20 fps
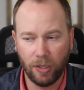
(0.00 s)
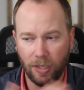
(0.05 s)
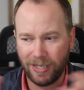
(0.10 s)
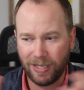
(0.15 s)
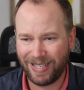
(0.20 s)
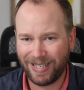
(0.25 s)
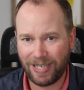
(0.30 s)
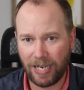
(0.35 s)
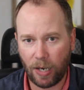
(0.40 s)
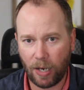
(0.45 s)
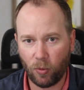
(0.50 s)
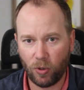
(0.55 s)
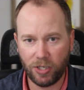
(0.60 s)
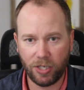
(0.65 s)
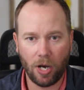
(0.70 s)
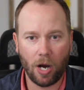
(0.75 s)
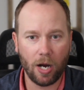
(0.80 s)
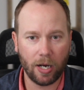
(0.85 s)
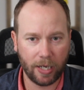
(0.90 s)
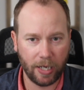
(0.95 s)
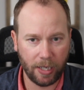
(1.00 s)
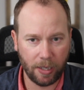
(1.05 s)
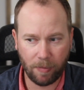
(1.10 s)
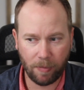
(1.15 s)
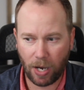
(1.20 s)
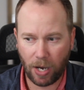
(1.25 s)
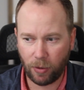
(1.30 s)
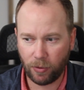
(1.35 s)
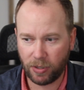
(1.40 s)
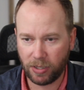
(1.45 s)
Let's say we're talking
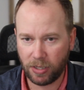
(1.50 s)
about